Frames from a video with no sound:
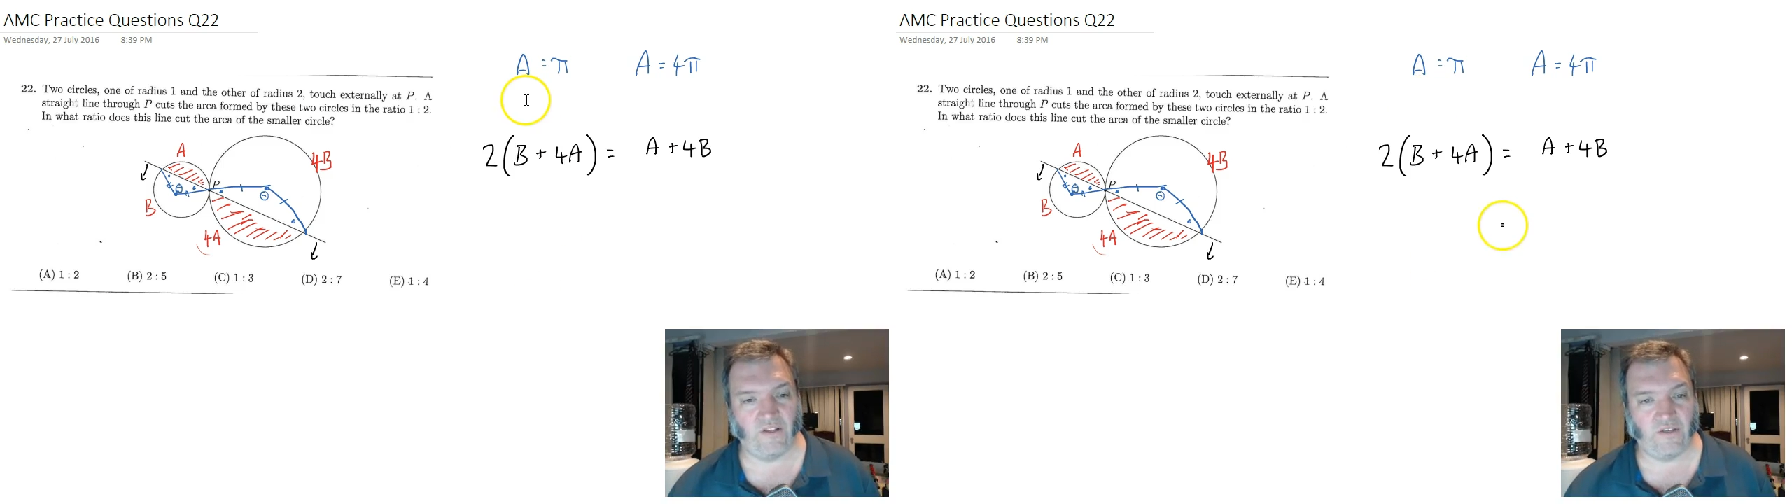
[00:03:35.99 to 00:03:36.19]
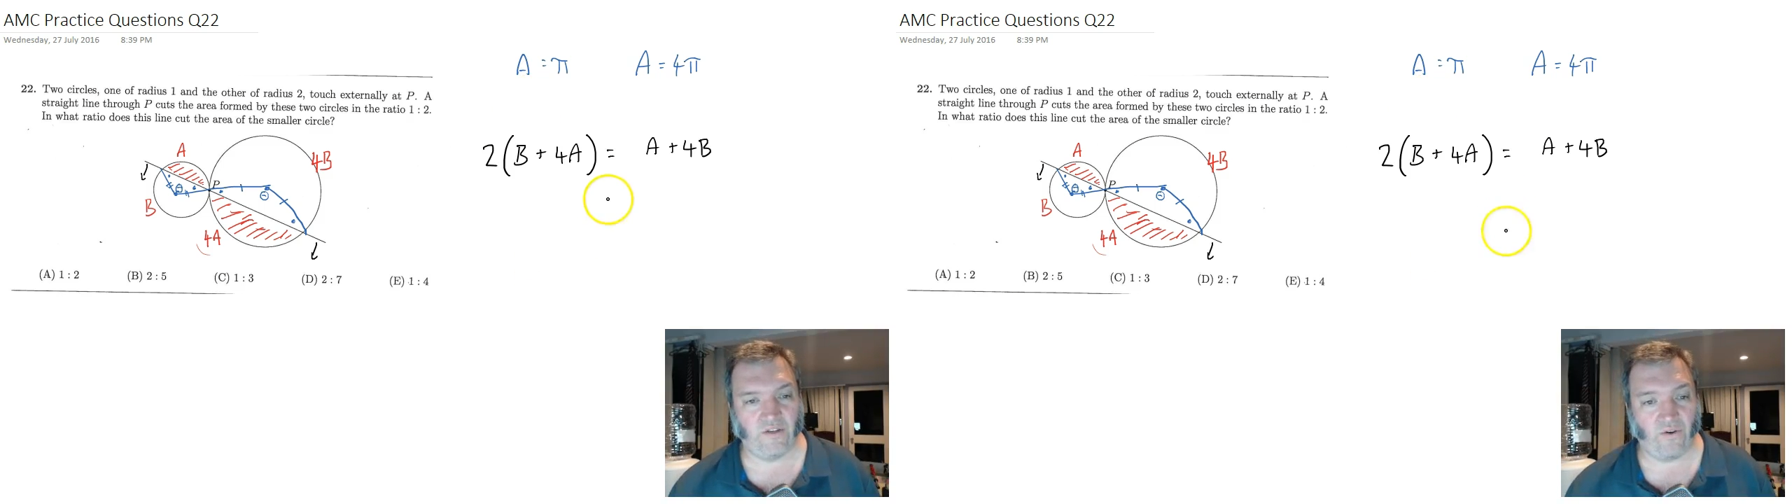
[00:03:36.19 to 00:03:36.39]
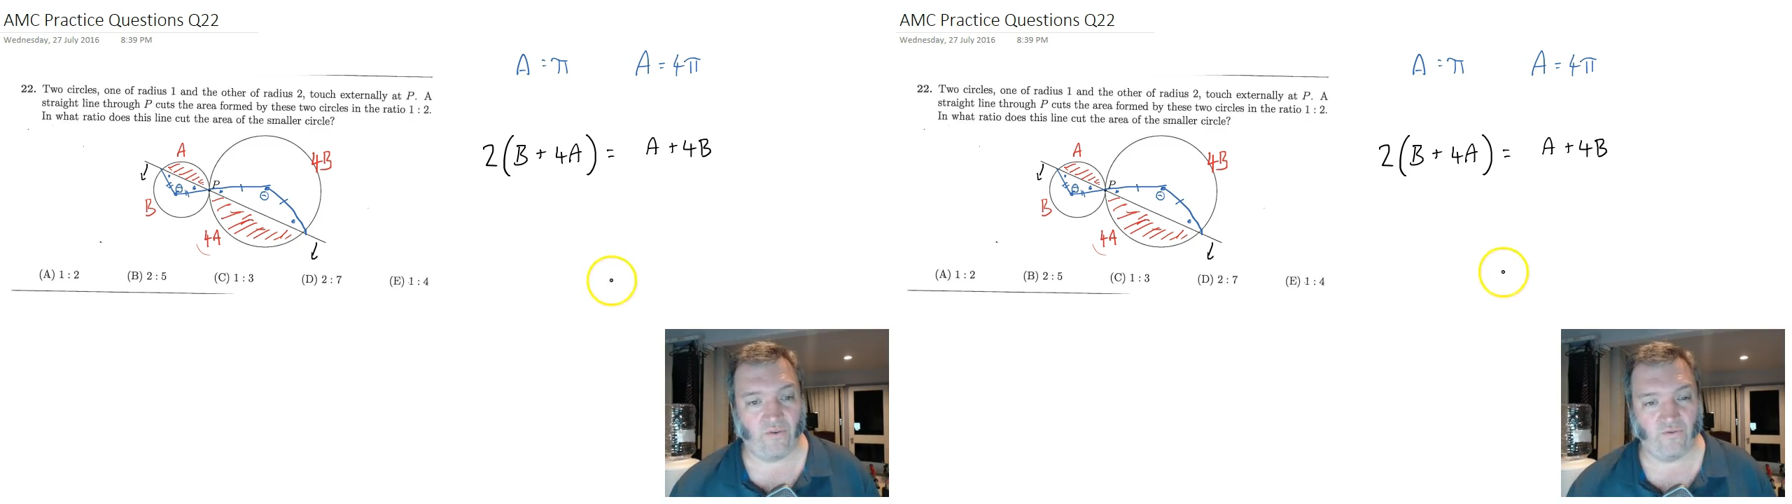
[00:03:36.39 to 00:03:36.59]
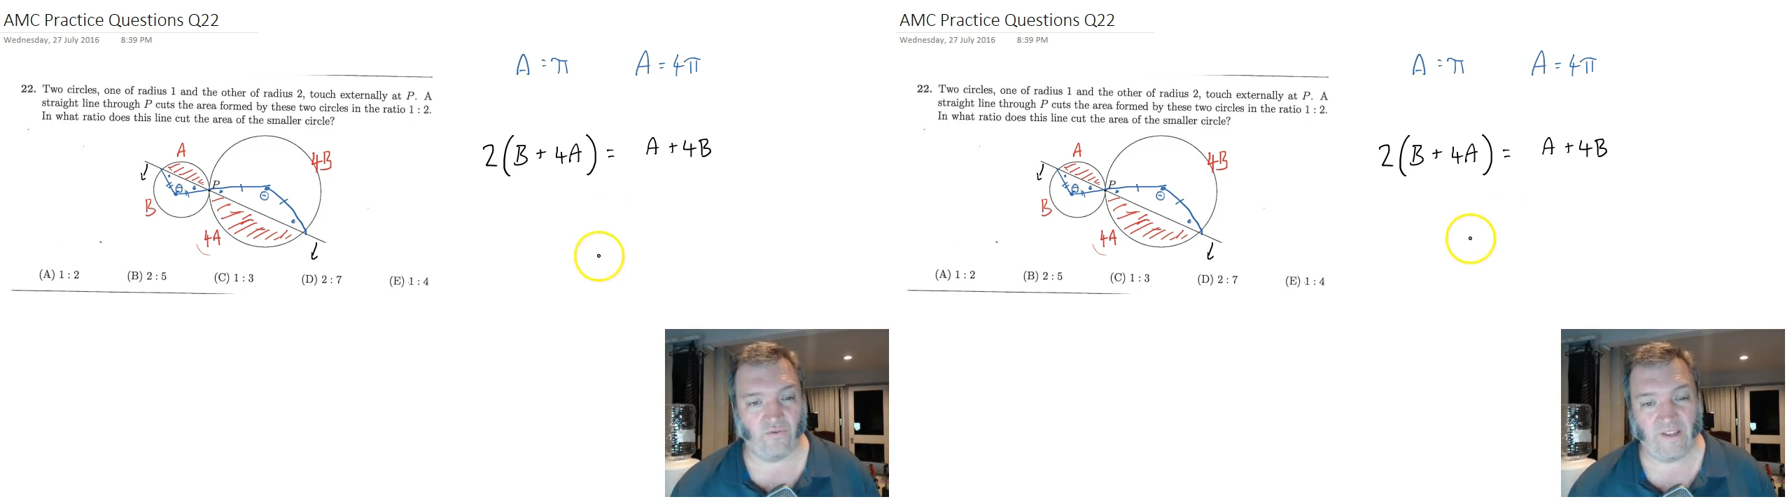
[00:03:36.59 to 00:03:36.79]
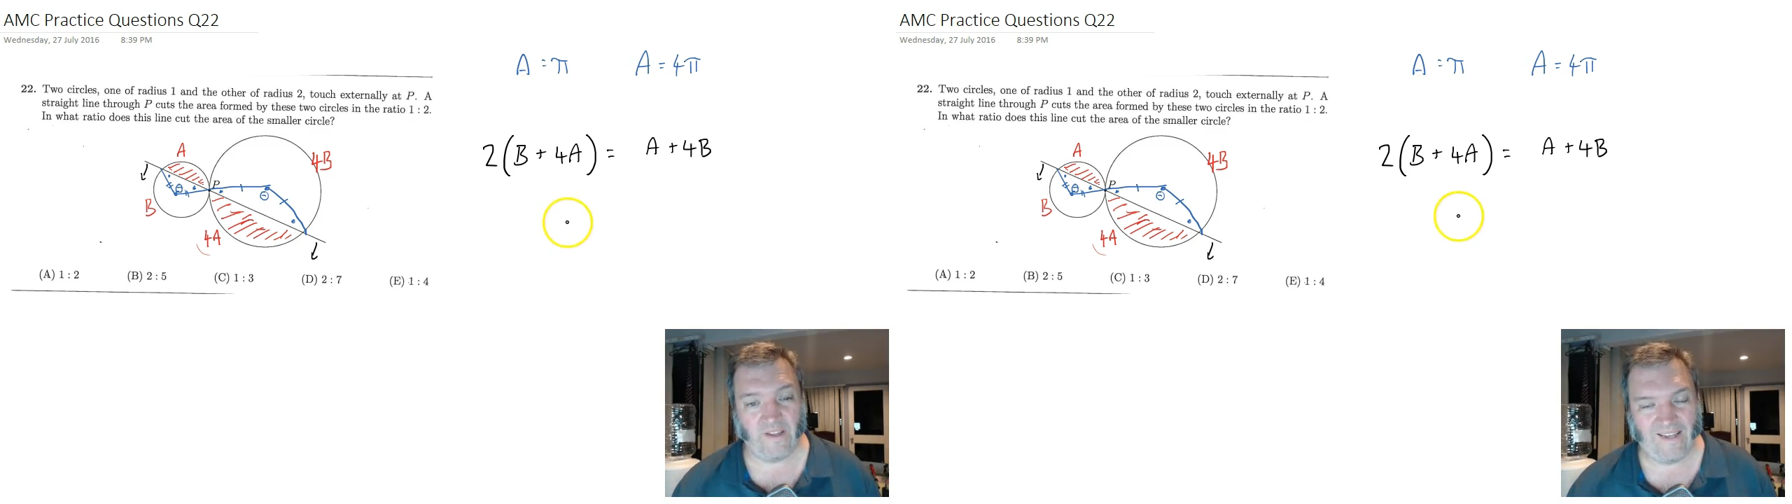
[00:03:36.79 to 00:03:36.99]

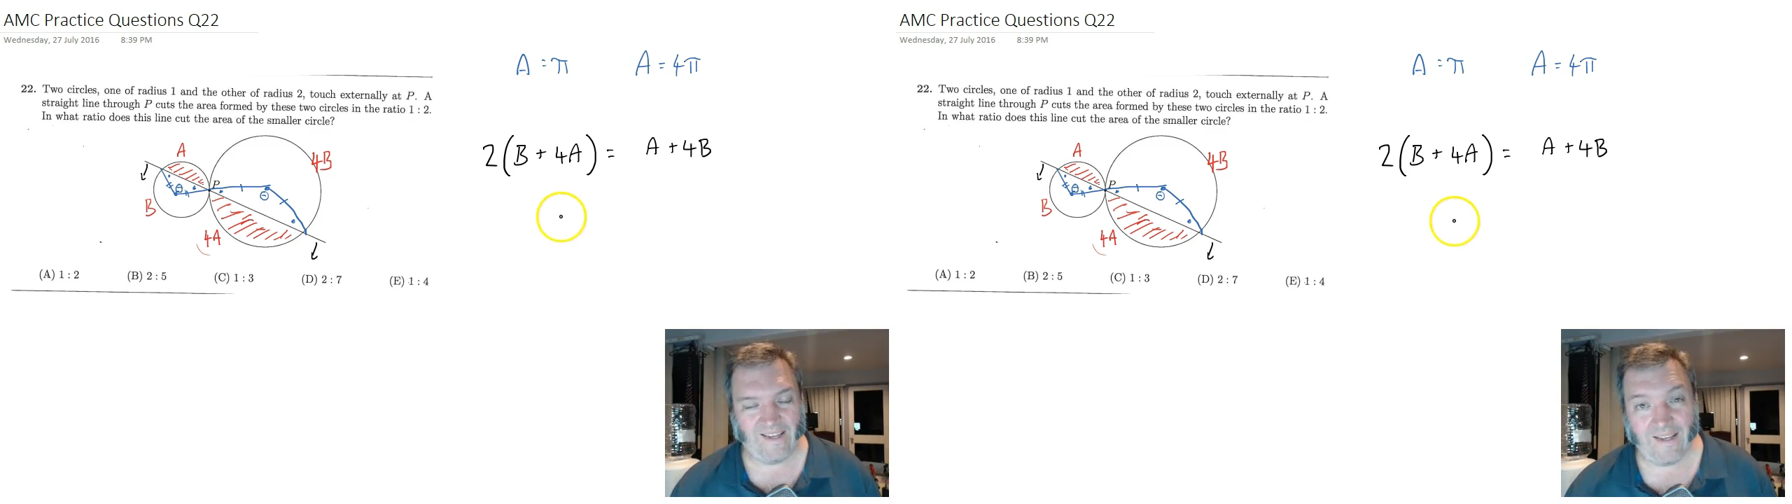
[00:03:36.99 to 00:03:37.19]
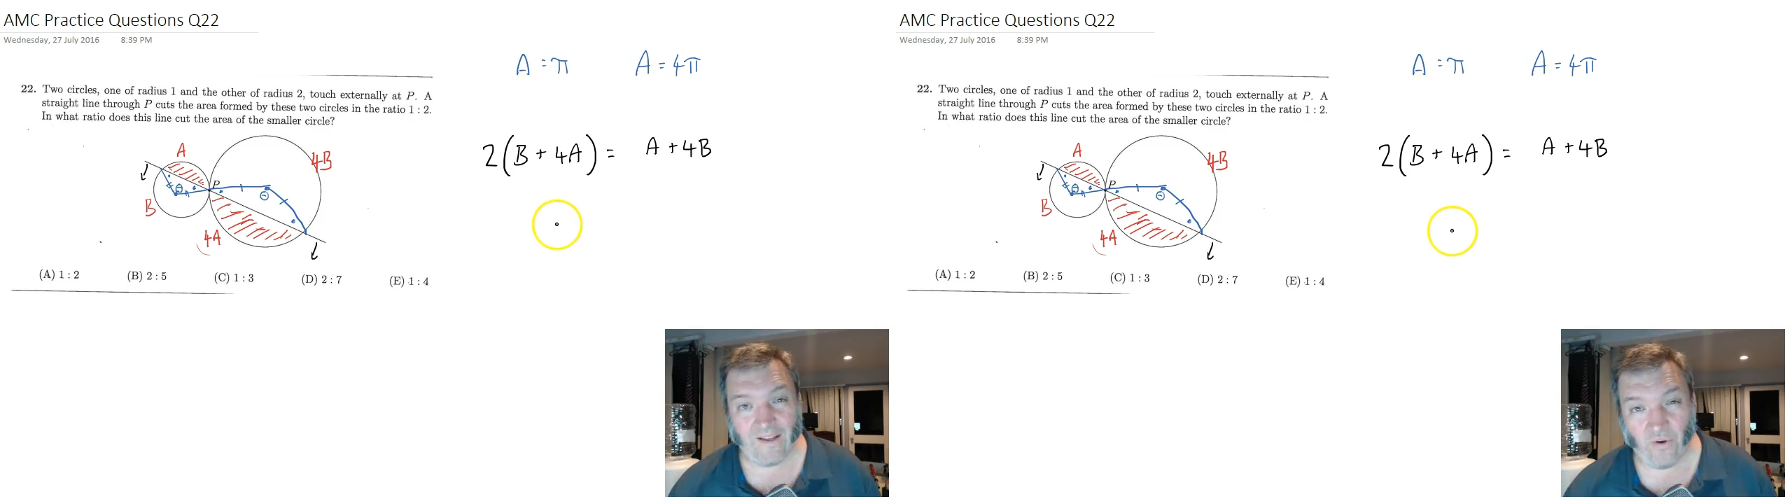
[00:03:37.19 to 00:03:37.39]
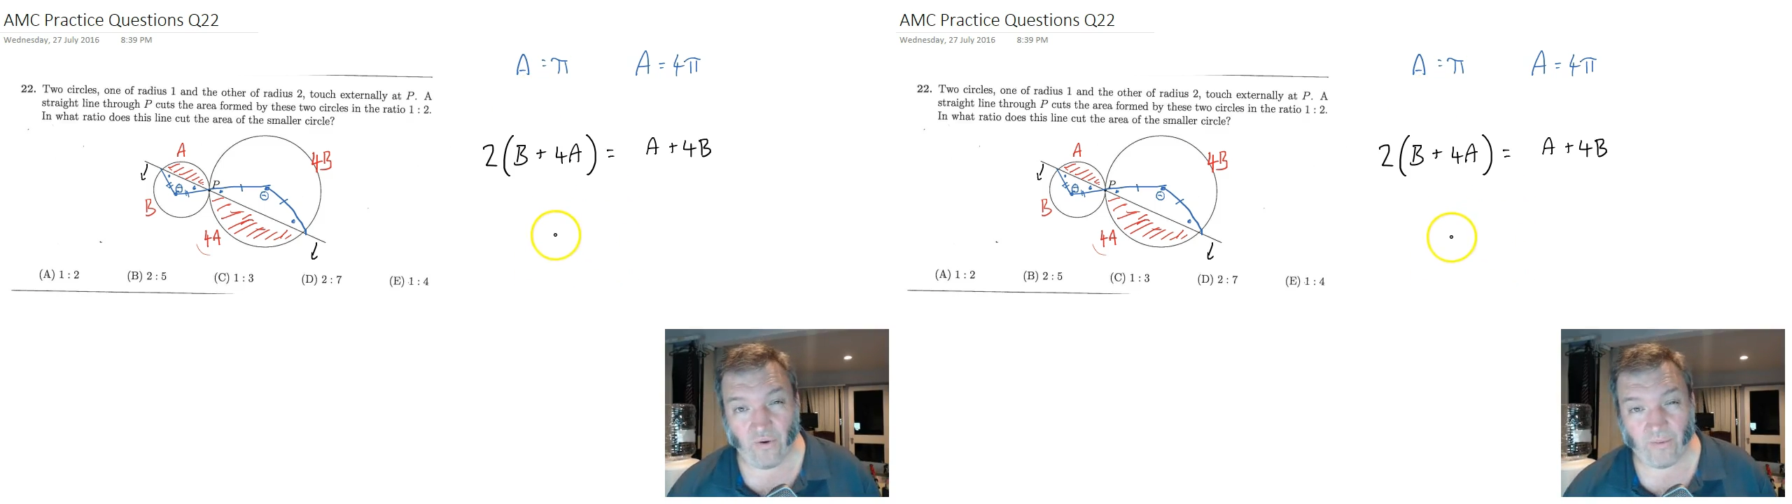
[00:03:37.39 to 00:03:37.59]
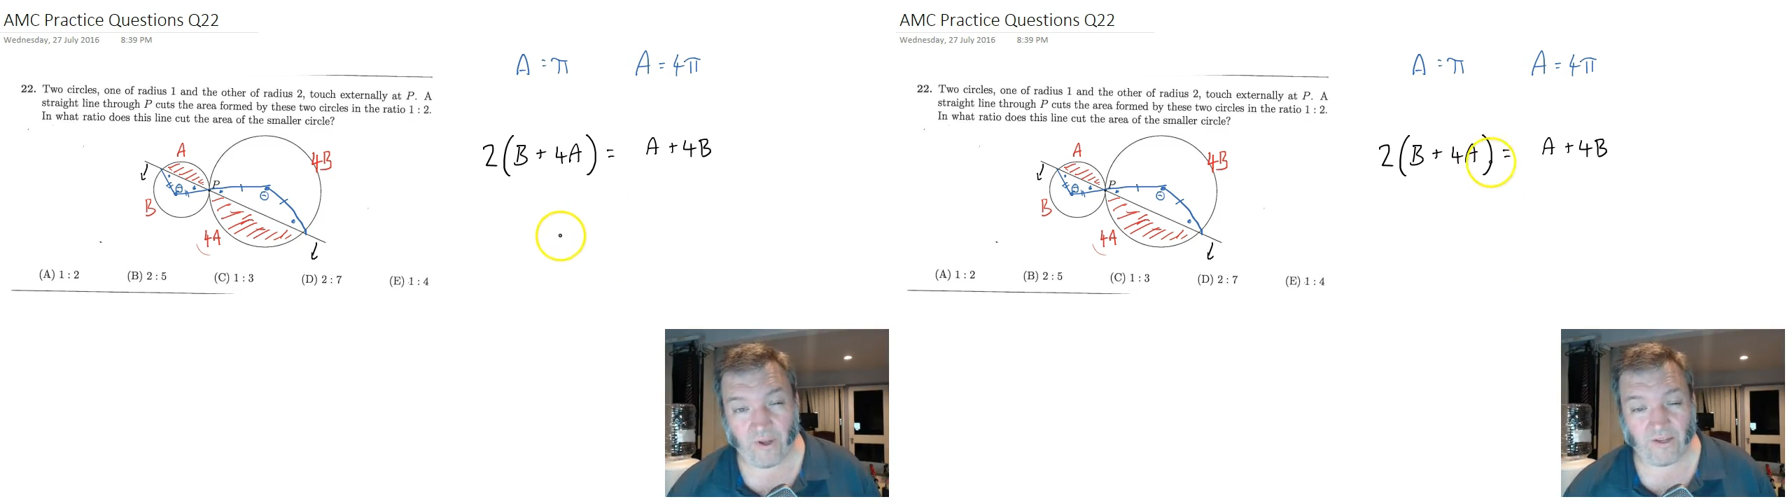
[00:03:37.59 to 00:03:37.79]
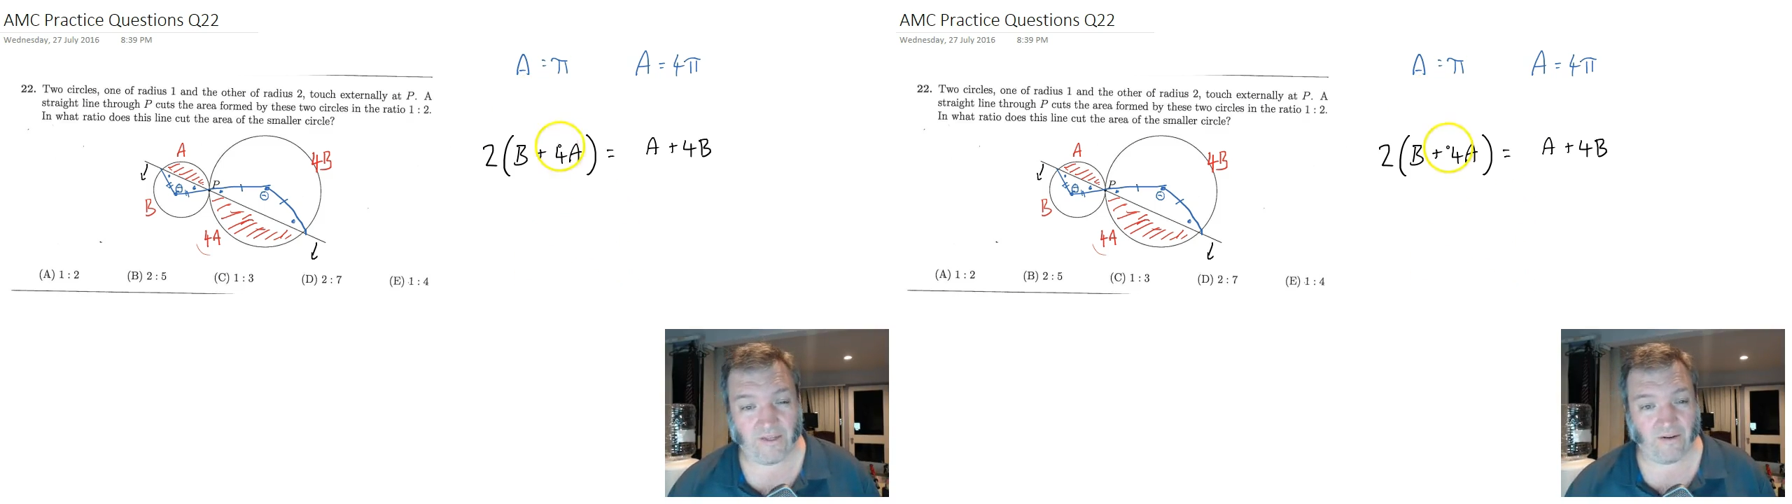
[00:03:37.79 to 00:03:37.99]
solve
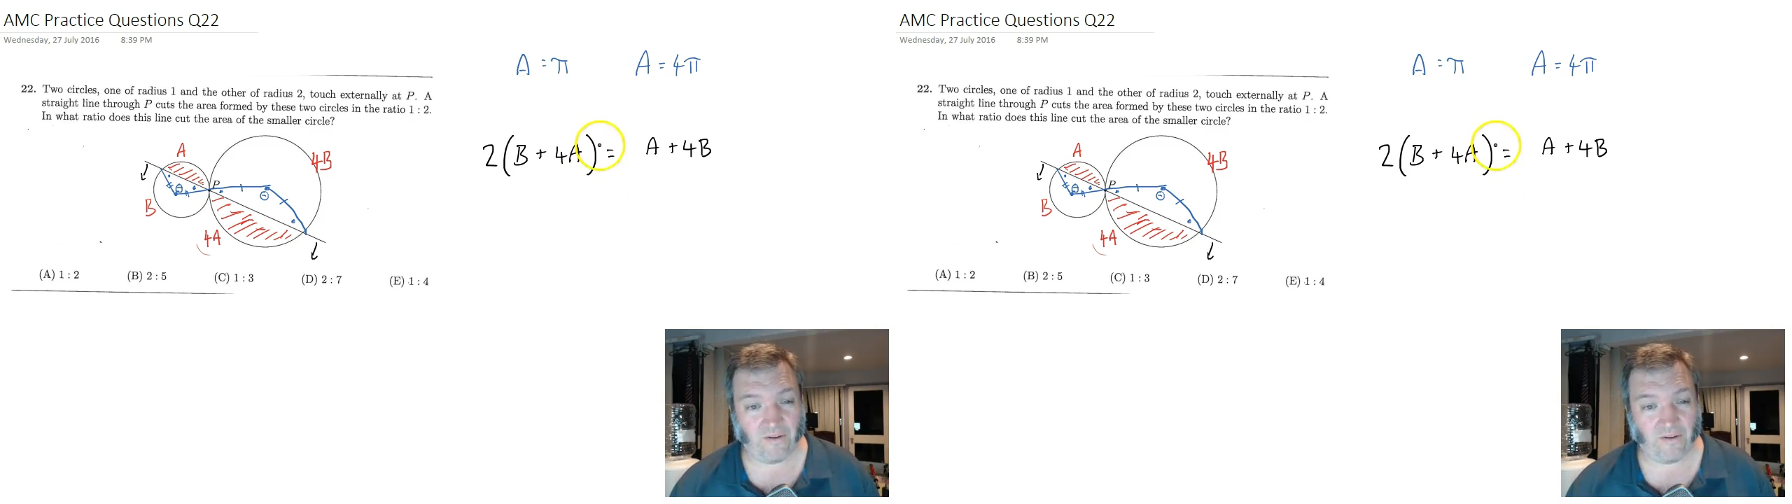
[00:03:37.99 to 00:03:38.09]
almost here.